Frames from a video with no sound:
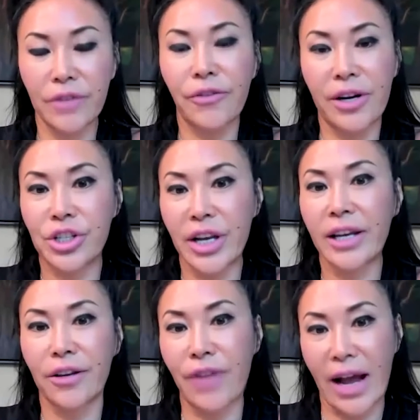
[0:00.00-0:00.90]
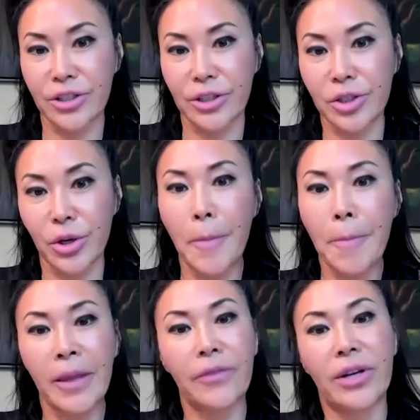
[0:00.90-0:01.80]
differentiating factor. So
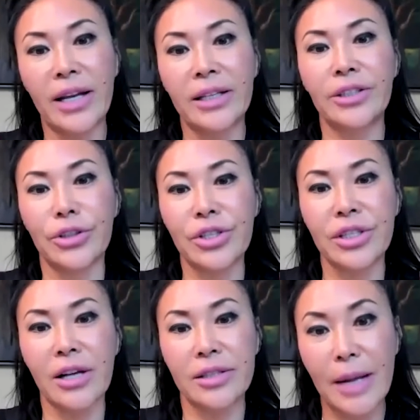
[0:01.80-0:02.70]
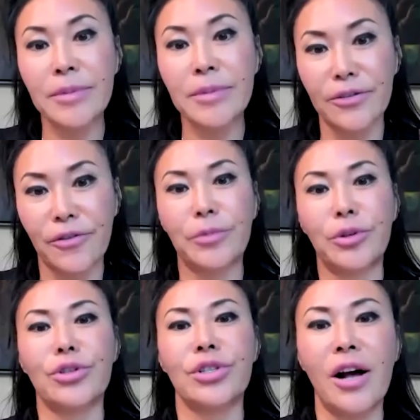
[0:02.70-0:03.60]
if you're getting your stem cells from
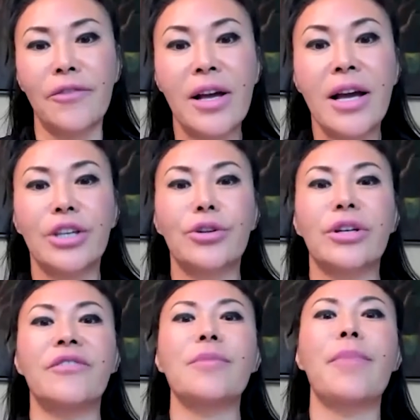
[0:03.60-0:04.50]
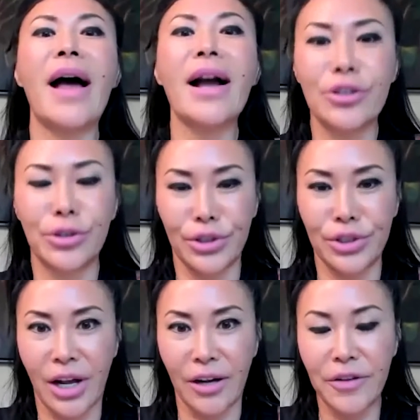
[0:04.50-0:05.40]
yourself, you're giving back to
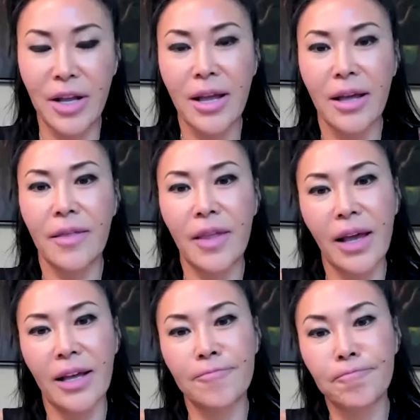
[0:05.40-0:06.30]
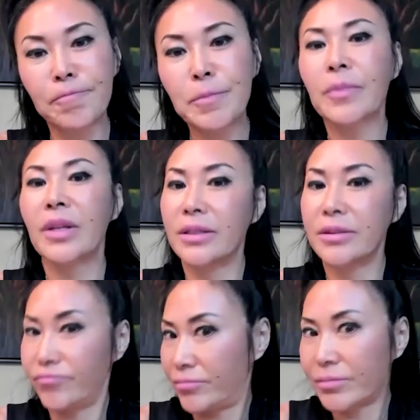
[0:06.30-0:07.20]
yourself, then
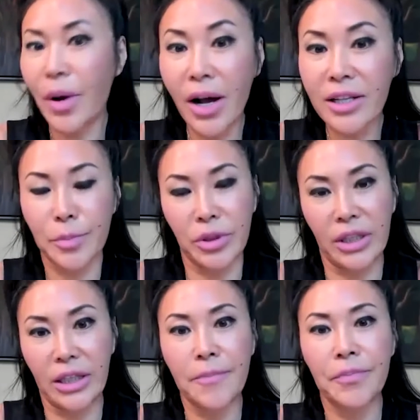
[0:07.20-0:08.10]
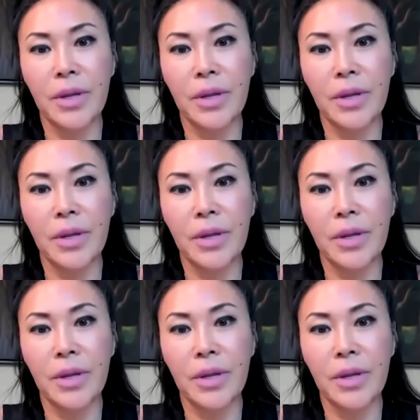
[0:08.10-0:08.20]
possibly